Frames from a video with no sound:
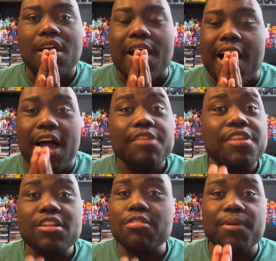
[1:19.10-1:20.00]
I
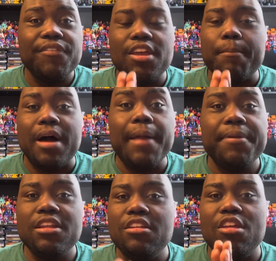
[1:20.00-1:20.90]
think this movie, in my
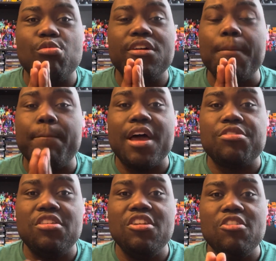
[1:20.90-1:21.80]
opinion, is one of the best
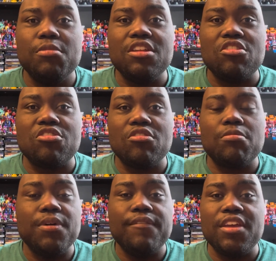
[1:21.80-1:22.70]
Teenage Mutant Ninja Turtles
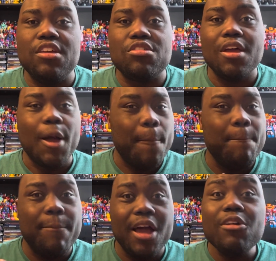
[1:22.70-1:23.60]
movies.
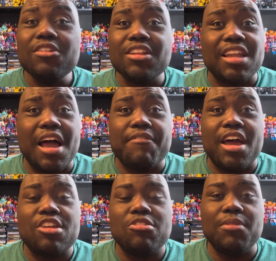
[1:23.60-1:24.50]
Better than the
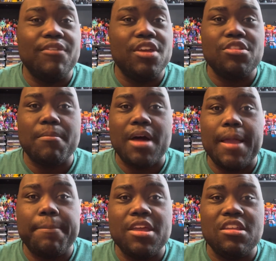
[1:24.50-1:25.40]
live-action movies, in my
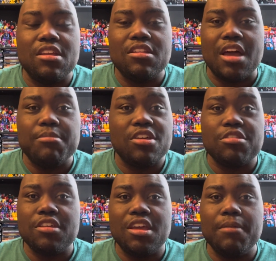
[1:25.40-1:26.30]
opinion. I'm just
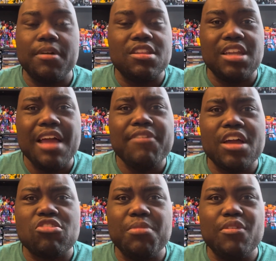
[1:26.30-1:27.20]
saying. But the
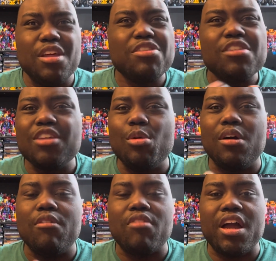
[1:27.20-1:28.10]
live-action movies, I thought they were
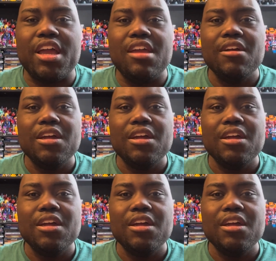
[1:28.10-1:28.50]
alright.